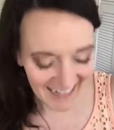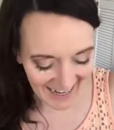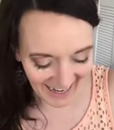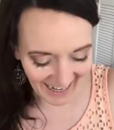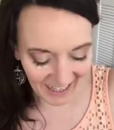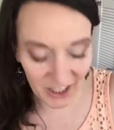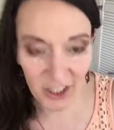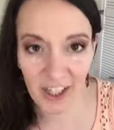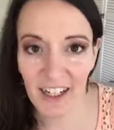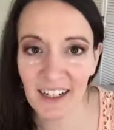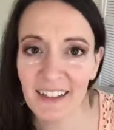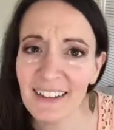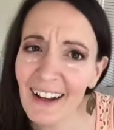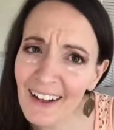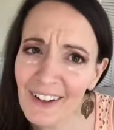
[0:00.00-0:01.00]
Hi,
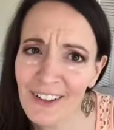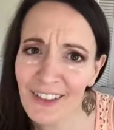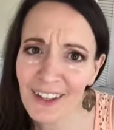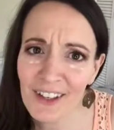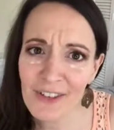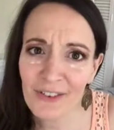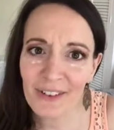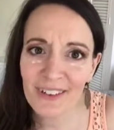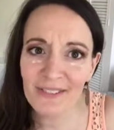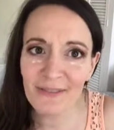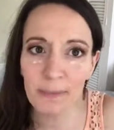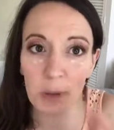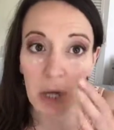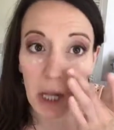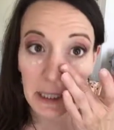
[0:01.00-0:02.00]
Greg. Not your thing? You don't want to
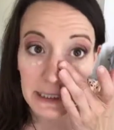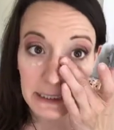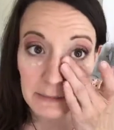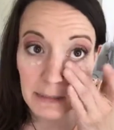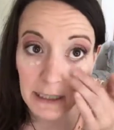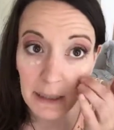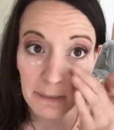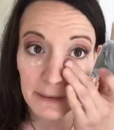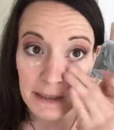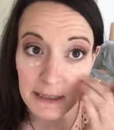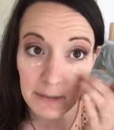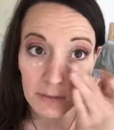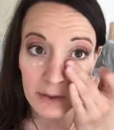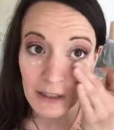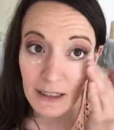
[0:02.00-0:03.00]
put on some makeup
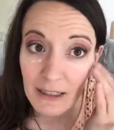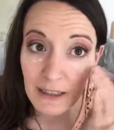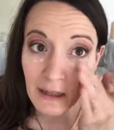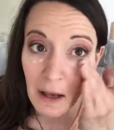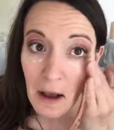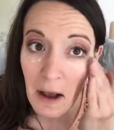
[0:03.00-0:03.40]
this morning?